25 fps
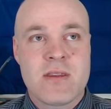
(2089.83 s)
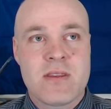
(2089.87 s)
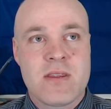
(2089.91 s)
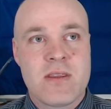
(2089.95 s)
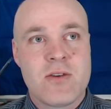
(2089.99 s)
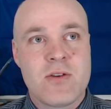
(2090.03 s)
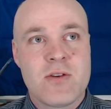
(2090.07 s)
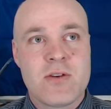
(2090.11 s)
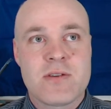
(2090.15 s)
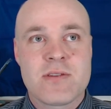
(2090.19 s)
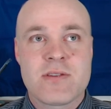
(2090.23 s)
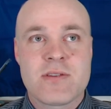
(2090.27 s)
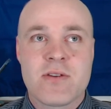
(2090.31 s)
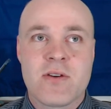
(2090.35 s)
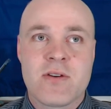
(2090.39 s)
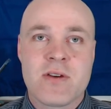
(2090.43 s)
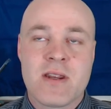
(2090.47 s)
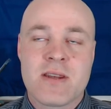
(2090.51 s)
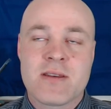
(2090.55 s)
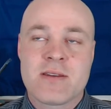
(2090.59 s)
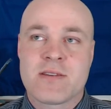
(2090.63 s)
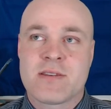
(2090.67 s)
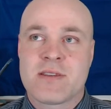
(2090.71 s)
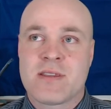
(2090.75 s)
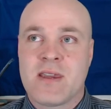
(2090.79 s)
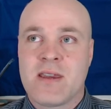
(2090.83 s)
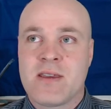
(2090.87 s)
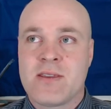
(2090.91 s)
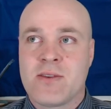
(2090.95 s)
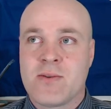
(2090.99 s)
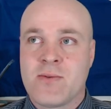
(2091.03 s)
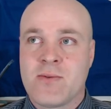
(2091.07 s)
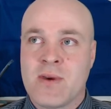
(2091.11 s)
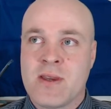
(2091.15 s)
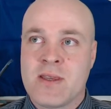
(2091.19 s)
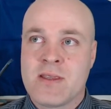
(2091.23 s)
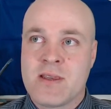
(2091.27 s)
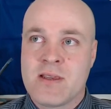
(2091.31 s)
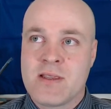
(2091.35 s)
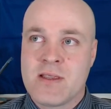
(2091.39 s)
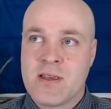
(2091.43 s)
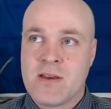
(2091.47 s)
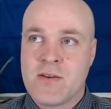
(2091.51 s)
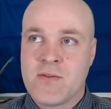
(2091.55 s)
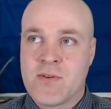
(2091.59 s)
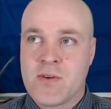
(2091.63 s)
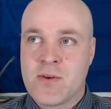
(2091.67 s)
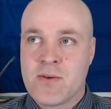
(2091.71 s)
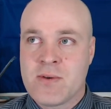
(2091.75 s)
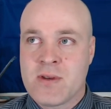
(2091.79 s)
You just don't understand the way they
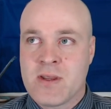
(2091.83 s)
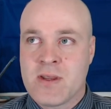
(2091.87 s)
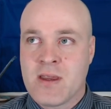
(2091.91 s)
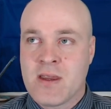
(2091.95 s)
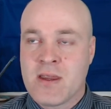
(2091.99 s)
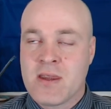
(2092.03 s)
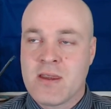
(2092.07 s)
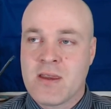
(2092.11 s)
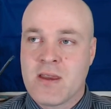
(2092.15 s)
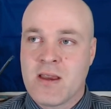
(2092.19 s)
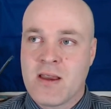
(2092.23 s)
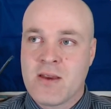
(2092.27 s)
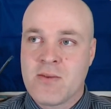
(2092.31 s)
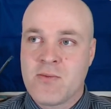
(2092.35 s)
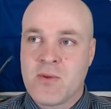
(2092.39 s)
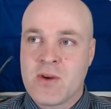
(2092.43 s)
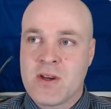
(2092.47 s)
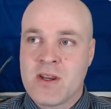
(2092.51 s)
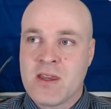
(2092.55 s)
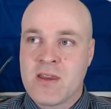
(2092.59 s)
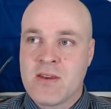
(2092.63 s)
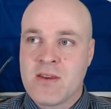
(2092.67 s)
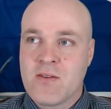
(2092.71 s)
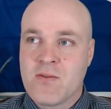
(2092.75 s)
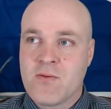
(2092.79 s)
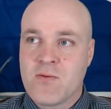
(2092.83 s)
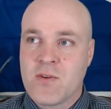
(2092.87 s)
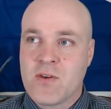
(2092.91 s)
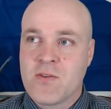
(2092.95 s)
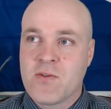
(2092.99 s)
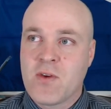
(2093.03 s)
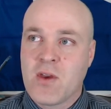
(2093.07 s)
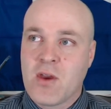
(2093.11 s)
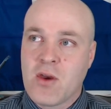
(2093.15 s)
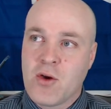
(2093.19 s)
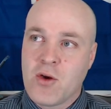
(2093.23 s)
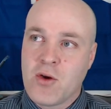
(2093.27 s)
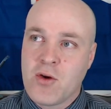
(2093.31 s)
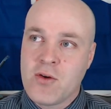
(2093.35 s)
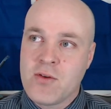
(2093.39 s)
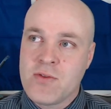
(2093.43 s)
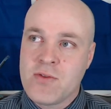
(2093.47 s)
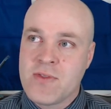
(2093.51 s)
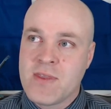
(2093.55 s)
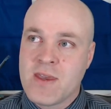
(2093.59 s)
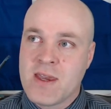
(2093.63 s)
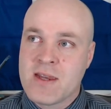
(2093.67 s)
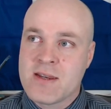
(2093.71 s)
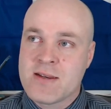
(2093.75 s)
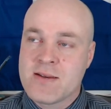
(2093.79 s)
love you. And I when I've
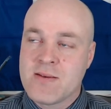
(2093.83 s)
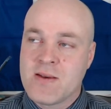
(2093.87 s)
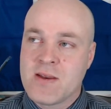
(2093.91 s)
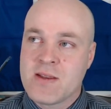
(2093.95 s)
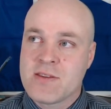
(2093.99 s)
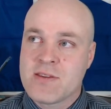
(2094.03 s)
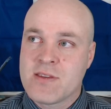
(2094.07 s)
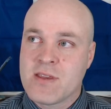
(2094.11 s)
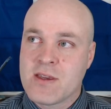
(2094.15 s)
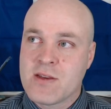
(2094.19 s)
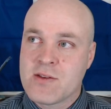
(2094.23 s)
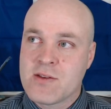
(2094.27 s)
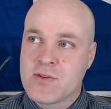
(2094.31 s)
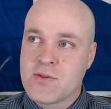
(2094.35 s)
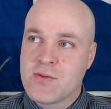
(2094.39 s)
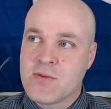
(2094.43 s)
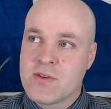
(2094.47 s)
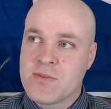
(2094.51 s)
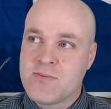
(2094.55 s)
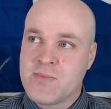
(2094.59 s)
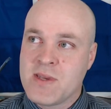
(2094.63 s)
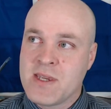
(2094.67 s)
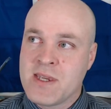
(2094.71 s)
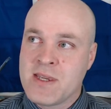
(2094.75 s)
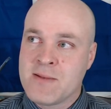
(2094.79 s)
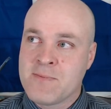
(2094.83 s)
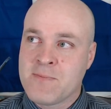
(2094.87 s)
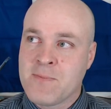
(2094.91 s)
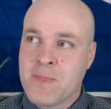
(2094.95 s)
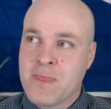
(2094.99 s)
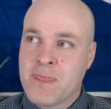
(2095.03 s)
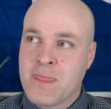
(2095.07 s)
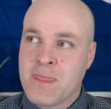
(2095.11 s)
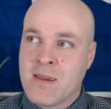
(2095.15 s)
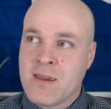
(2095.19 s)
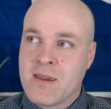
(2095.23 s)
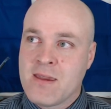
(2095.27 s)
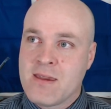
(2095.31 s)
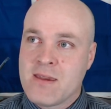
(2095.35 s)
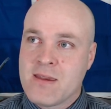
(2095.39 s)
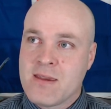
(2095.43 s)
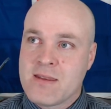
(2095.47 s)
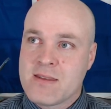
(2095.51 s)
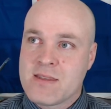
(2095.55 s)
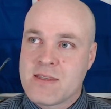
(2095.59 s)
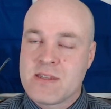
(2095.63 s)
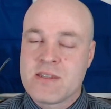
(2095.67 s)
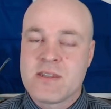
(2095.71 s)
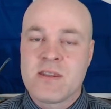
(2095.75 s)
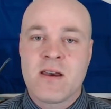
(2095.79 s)
heard that, it's like it's always been
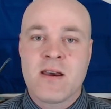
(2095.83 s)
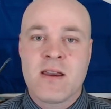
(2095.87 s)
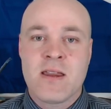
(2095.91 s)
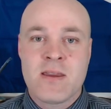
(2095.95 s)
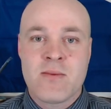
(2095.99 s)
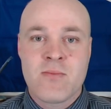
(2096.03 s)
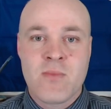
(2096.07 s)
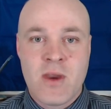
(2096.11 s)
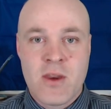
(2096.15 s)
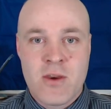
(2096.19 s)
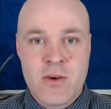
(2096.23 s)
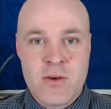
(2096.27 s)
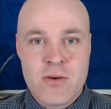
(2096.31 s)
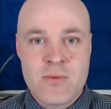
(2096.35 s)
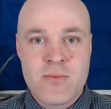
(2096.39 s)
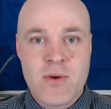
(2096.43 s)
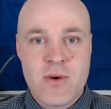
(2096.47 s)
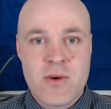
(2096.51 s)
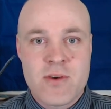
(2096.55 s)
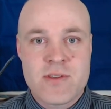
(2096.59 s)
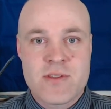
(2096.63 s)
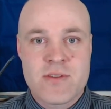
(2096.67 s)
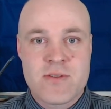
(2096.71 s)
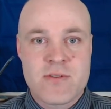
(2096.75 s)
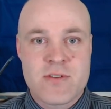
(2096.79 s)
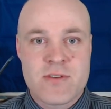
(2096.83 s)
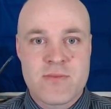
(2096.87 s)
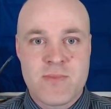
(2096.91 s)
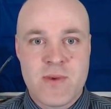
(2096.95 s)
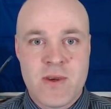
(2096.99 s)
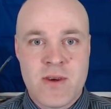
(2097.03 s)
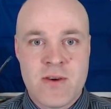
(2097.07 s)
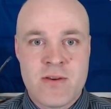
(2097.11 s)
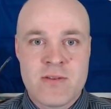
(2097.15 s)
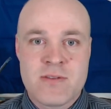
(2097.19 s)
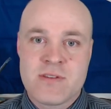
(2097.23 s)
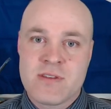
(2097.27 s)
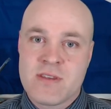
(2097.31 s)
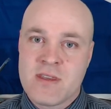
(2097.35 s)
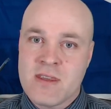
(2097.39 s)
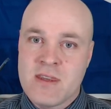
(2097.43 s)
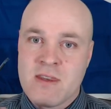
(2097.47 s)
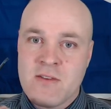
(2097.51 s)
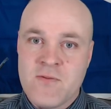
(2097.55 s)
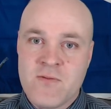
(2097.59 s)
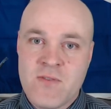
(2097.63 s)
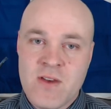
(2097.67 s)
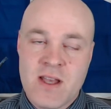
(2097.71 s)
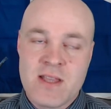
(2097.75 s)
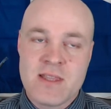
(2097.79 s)
denying my own personal experience and
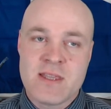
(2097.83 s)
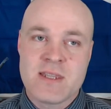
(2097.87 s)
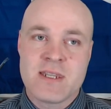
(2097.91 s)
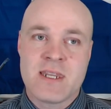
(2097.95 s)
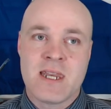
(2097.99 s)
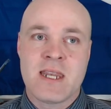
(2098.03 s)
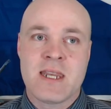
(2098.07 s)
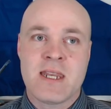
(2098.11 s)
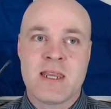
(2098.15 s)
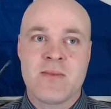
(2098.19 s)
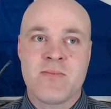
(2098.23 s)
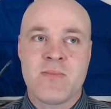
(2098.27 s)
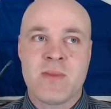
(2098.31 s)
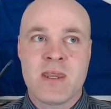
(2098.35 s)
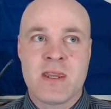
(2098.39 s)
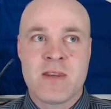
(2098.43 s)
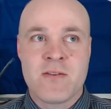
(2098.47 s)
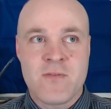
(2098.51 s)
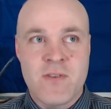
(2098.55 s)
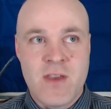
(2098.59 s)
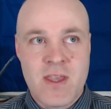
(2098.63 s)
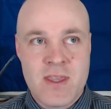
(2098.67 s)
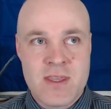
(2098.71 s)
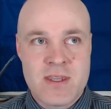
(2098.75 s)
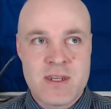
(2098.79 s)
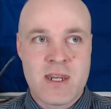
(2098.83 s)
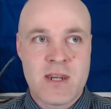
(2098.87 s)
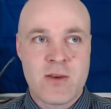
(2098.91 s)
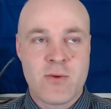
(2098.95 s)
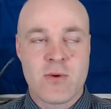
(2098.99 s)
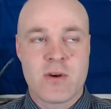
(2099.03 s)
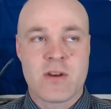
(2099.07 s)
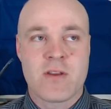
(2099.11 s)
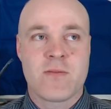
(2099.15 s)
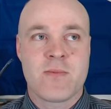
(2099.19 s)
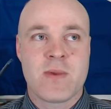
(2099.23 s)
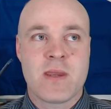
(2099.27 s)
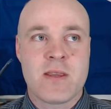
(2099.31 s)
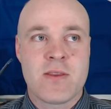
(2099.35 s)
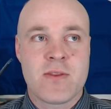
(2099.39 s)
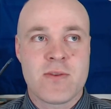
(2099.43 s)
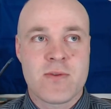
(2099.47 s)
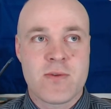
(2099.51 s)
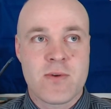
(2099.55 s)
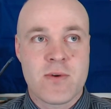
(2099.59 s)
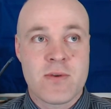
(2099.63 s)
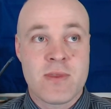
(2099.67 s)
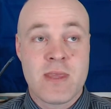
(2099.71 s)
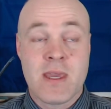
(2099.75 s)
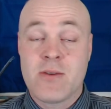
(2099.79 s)
invalidating me, invalidating what I've been
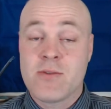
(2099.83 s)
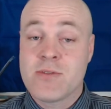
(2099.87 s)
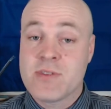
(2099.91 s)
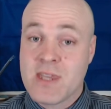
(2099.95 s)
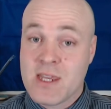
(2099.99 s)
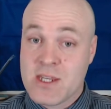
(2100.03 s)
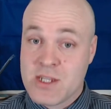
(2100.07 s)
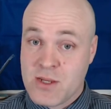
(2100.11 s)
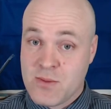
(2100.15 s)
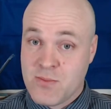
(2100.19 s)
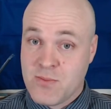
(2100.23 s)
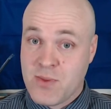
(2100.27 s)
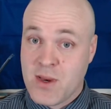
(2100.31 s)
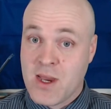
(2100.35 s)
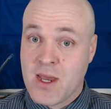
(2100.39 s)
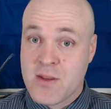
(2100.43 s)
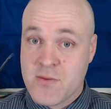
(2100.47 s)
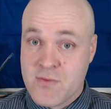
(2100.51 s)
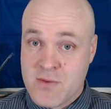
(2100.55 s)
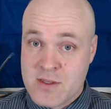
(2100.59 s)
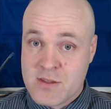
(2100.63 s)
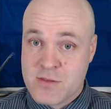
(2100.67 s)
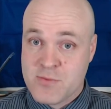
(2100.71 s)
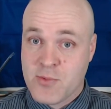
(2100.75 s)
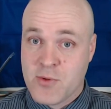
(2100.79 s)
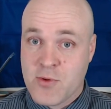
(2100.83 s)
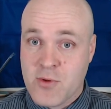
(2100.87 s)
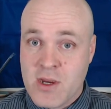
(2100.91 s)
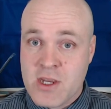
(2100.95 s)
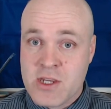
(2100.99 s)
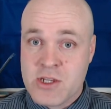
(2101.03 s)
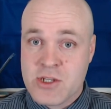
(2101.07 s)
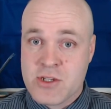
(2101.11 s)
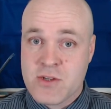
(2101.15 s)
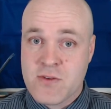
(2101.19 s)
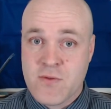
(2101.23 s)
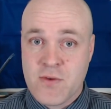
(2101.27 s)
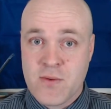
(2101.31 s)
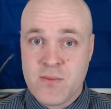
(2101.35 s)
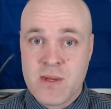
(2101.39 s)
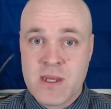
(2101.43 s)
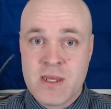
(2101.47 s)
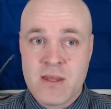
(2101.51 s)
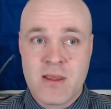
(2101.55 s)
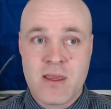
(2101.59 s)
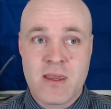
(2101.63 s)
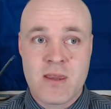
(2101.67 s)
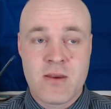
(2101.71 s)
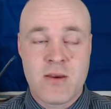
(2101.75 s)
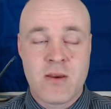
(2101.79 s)
through. And that was actually part of inspiration for me,
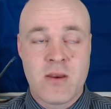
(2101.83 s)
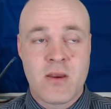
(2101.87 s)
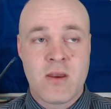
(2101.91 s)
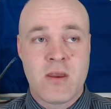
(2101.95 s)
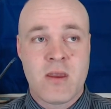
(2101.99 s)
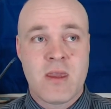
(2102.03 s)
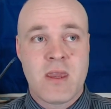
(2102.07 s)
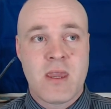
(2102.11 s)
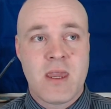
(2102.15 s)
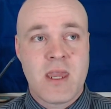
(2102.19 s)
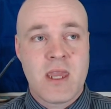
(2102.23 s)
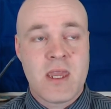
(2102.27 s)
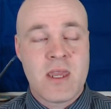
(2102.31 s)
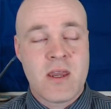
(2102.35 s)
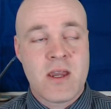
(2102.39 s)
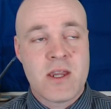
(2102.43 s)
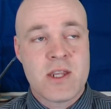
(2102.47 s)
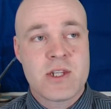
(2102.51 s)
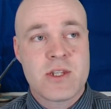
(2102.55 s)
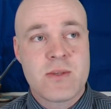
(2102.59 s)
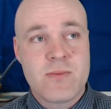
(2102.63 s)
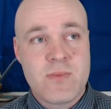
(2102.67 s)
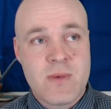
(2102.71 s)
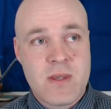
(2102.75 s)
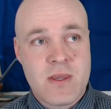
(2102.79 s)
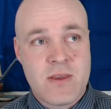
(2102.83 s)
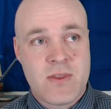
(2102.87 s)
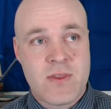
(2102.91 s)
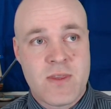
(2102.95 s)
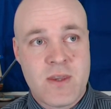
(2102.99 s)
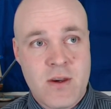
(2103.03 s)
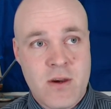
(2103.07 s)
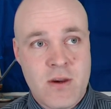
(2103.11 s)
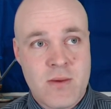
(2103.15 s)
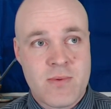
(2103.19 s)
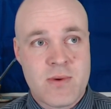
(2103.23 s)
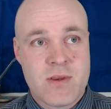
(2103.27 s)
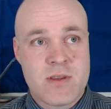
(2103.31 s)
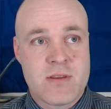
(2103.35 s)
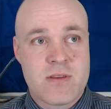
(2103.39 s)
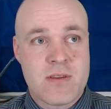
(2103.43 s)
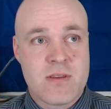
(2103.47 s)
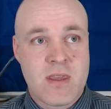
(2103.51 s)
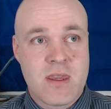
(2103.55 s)
like, hey, I should be a therapist.